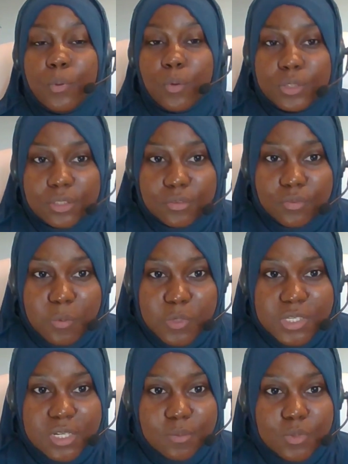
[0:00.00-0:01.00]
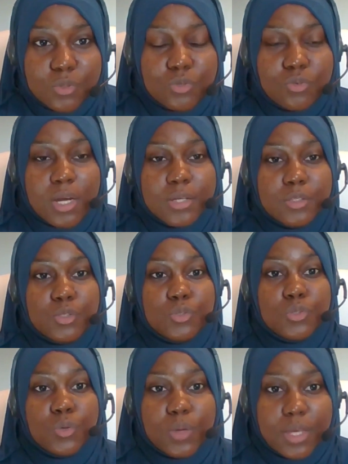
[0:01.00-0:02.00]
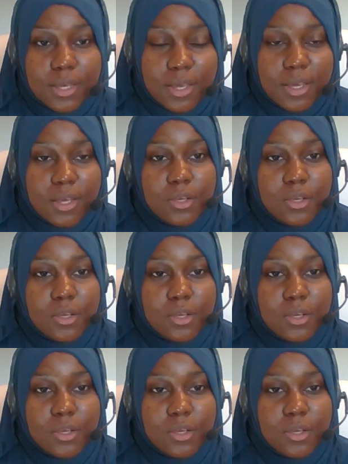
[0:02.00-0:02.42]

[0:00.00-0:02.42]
important for Muslims to try to do it,